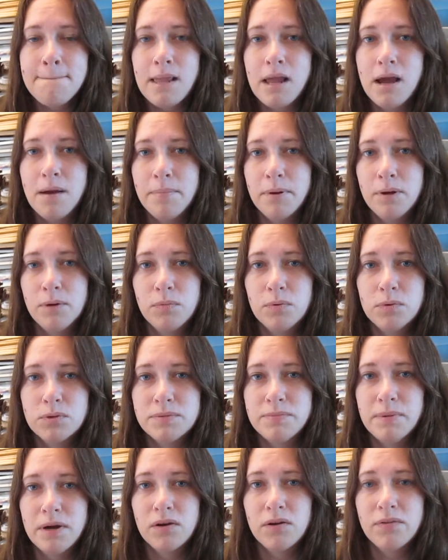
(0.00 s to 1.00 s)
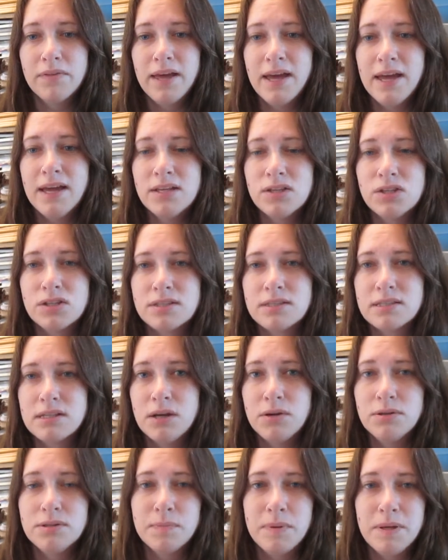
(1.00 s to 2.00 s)
I put a watermark on there. It just
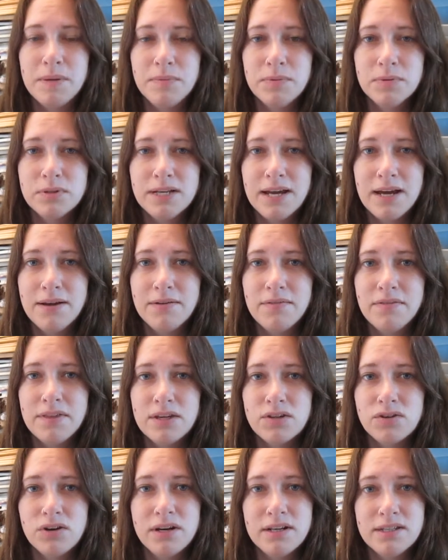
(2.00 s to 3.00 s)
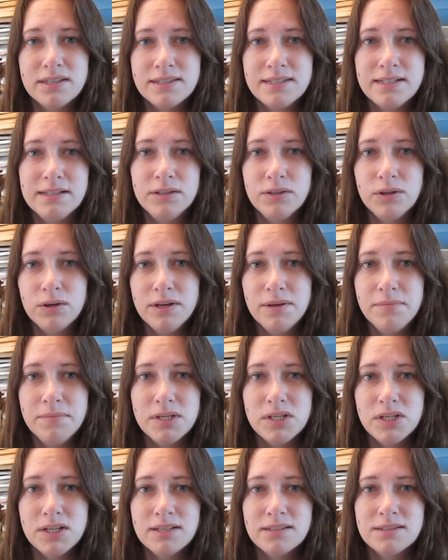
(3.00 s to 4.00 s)
slows people down if they're trying to steal your
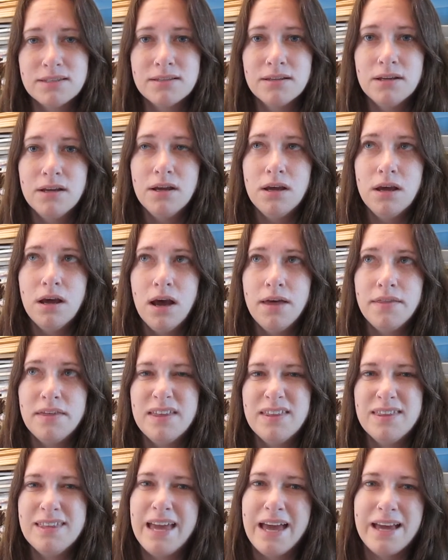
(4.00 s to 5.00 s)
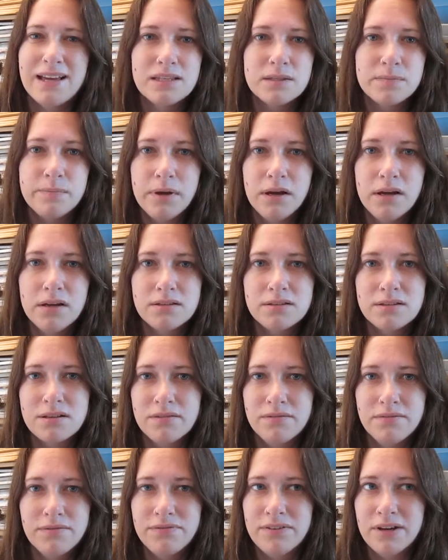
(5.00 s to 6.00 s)
images. I think the experts
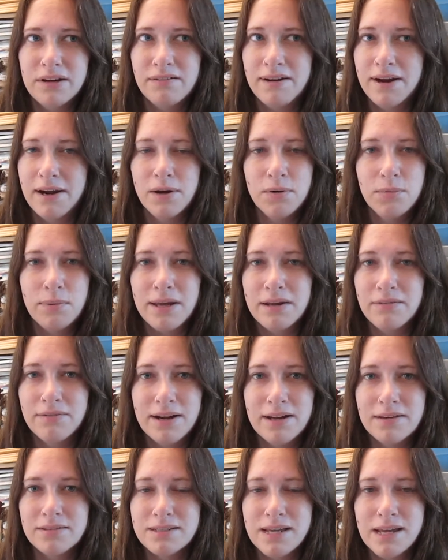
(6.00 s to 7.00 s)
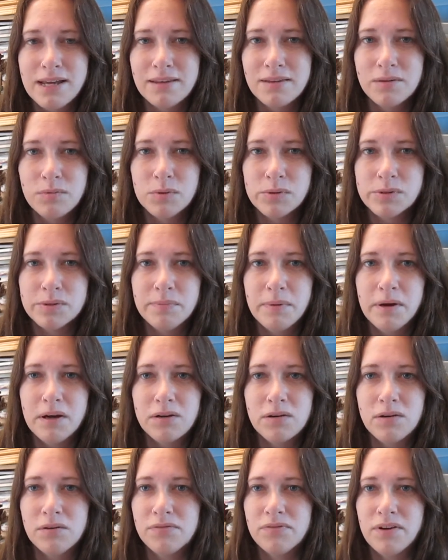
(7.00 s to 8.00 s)
can figure out a way around taking the
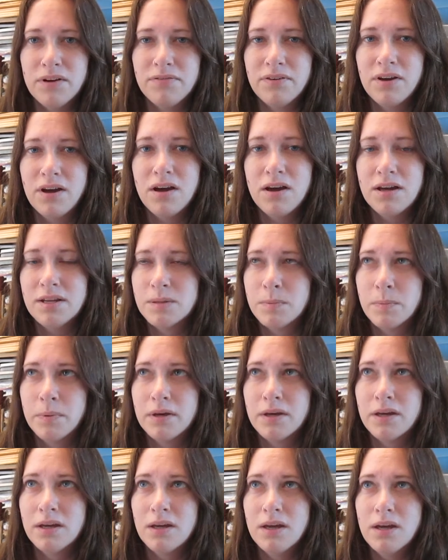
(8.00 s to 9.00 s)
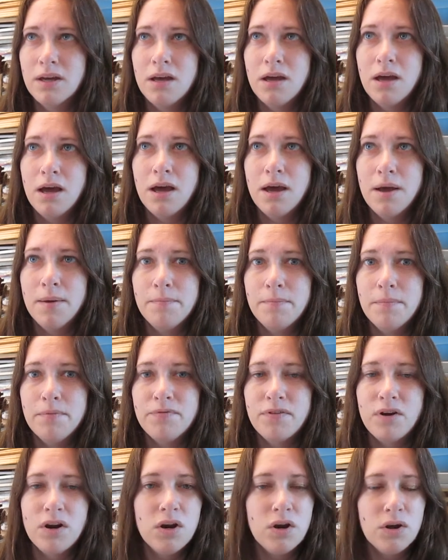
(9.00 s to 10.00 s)
watermark off, I've heard, but
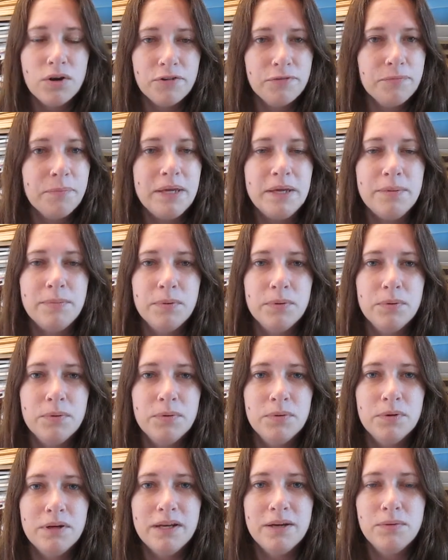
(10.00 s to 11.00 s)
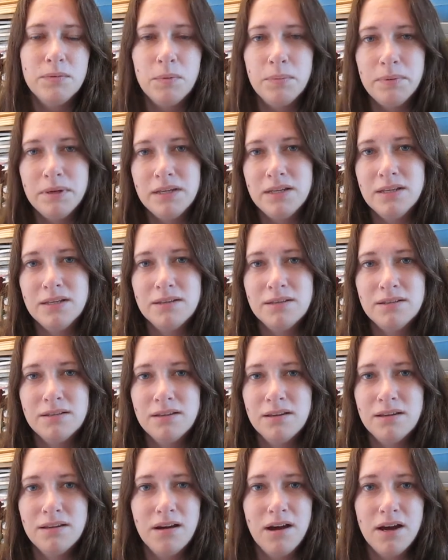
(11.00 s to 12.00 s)
for a lot of people it will be,
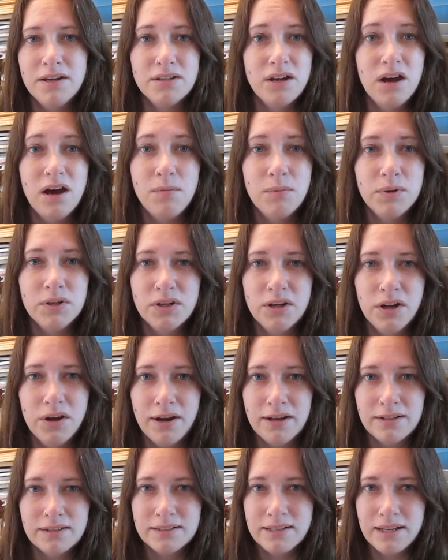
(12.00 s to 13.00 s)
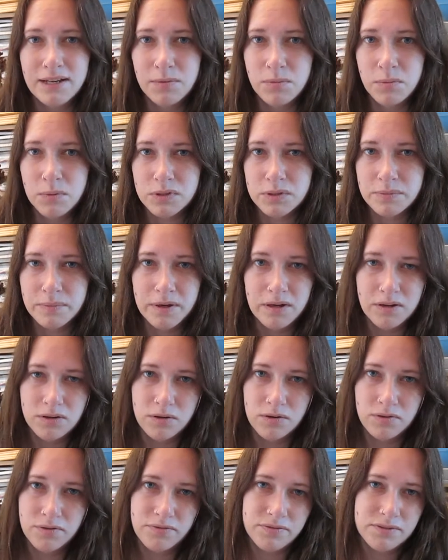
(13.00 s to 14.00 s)
I wouldn't know how to take a watermark
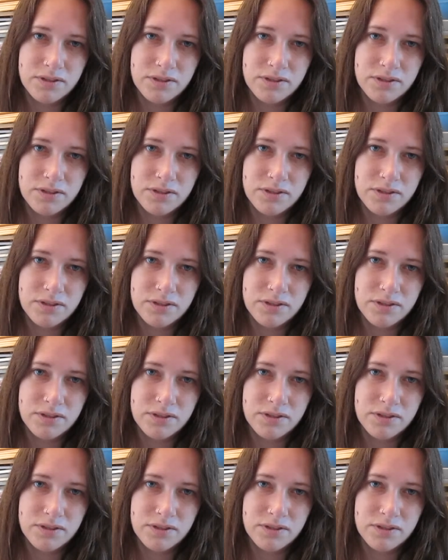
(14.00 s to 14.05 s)
off.